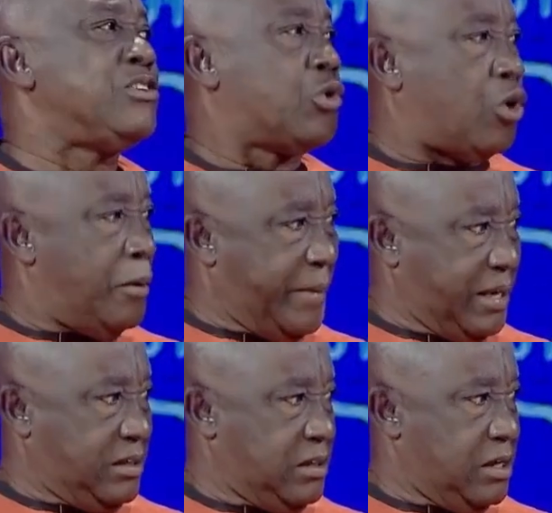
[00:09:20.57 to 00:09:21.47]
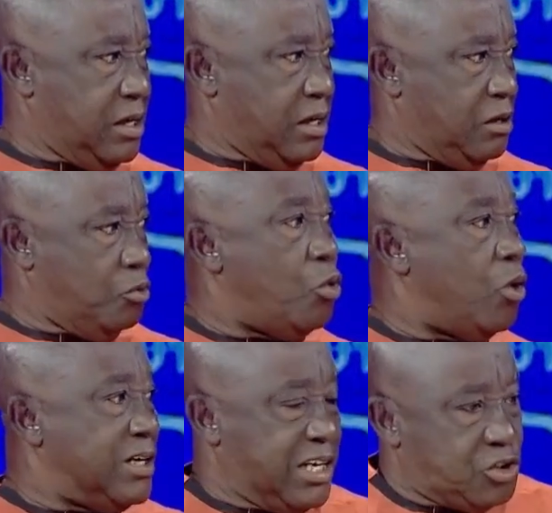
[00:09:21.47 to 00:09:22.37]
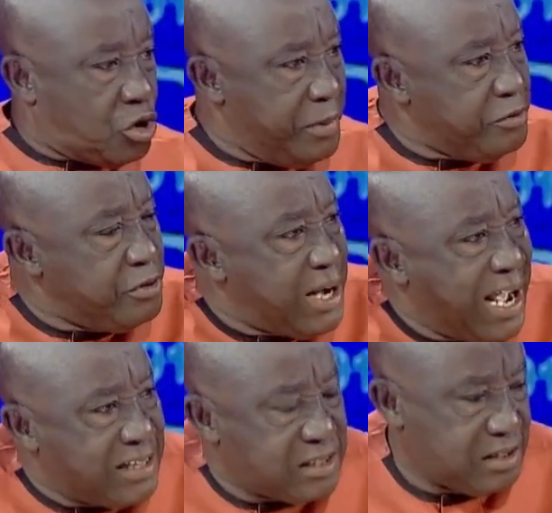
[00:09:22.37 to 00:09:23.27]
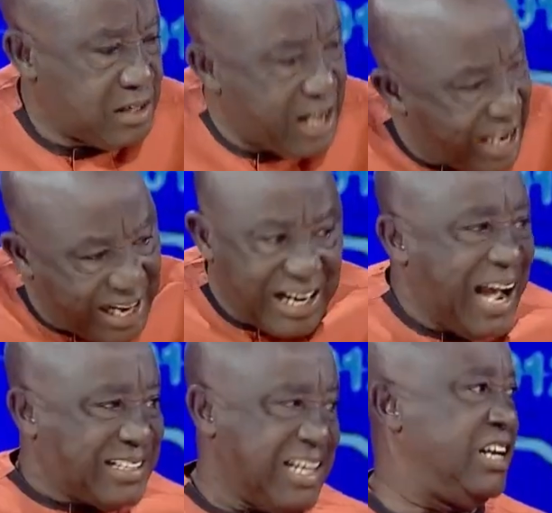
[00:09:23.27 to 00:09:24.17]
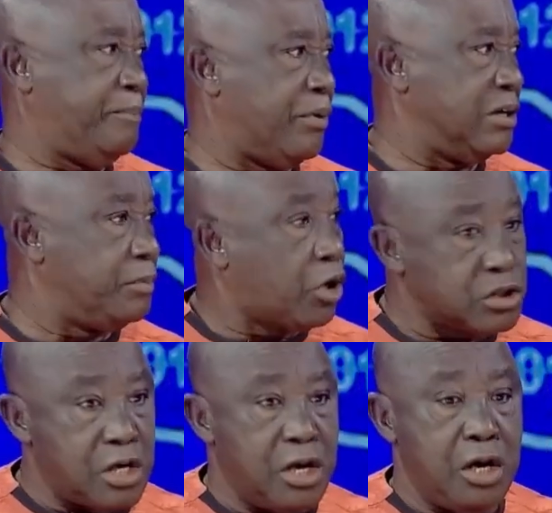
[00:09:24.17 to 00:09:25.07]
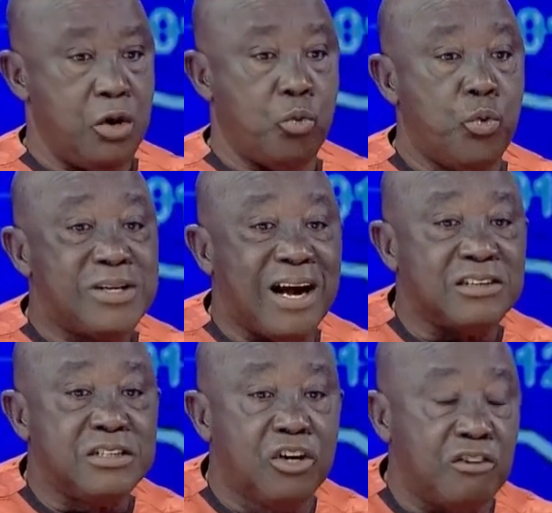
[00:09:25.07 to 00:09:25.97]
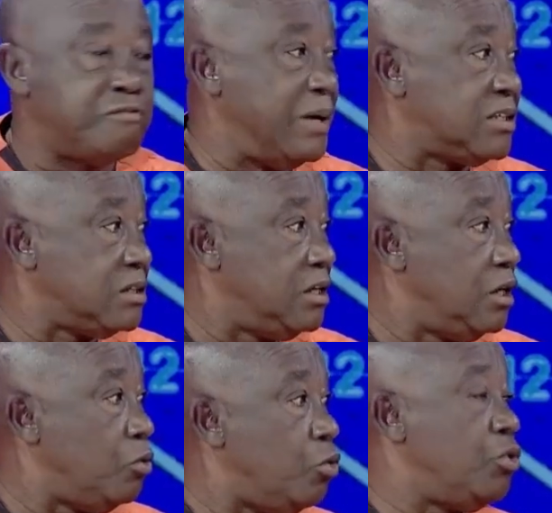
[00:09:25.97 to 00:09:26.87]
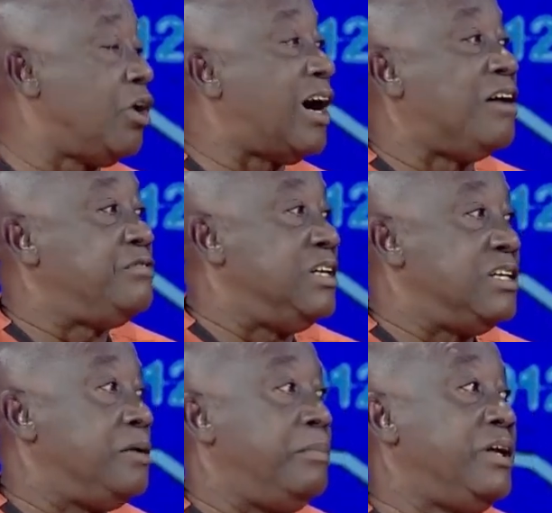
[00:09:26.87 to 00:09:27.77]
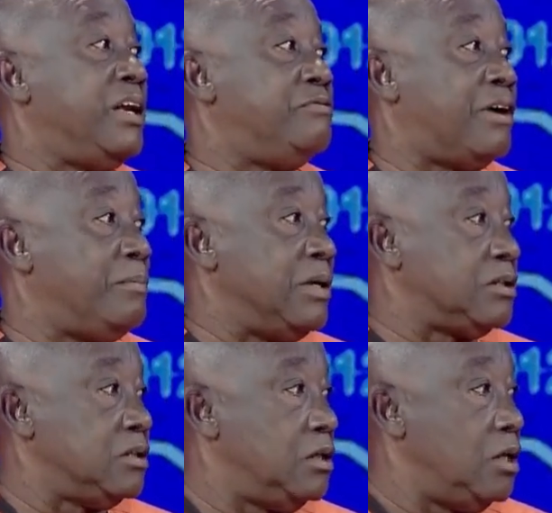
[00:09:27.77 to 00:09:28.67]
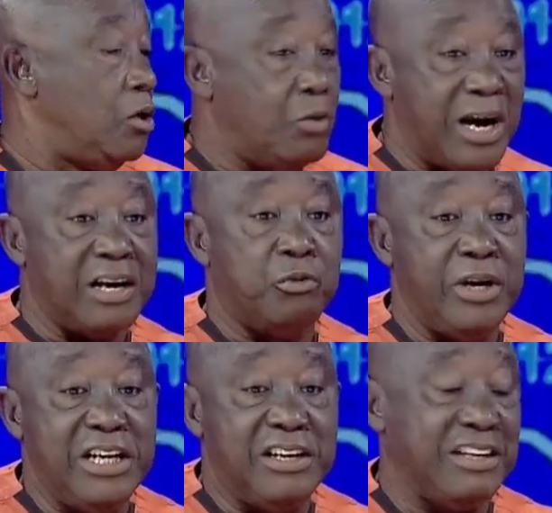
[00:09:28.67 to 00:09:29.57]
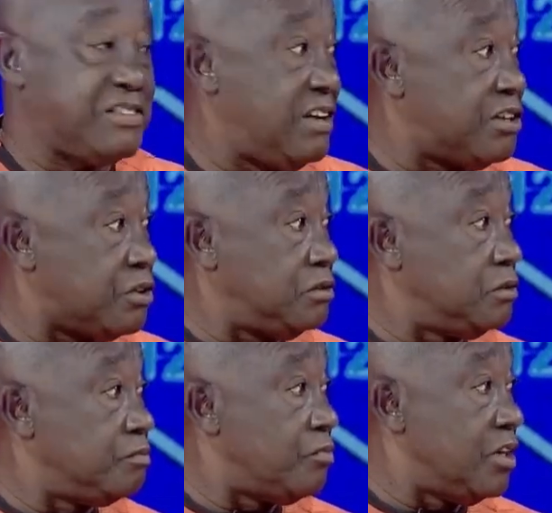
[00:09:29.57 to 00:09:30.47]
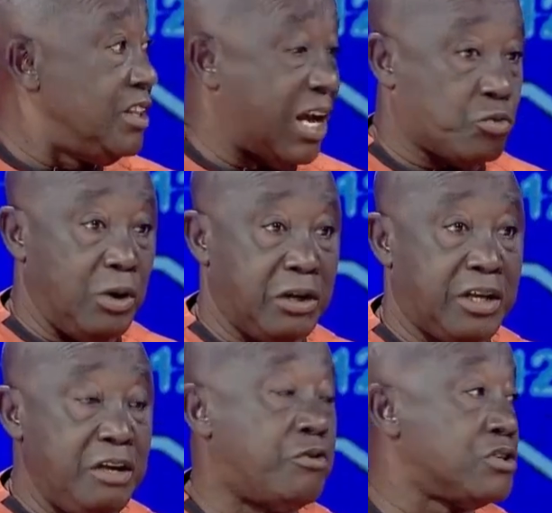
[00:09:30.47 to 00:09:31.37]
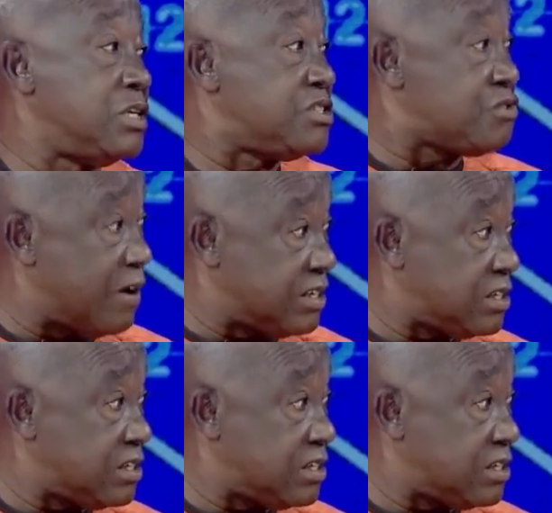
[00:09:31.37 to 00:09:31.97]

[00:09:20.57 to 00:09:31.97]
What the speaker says: to come in. We want them to come even at any point, because without government, we will not have the enabling environment. We need legislation that will give us the strength.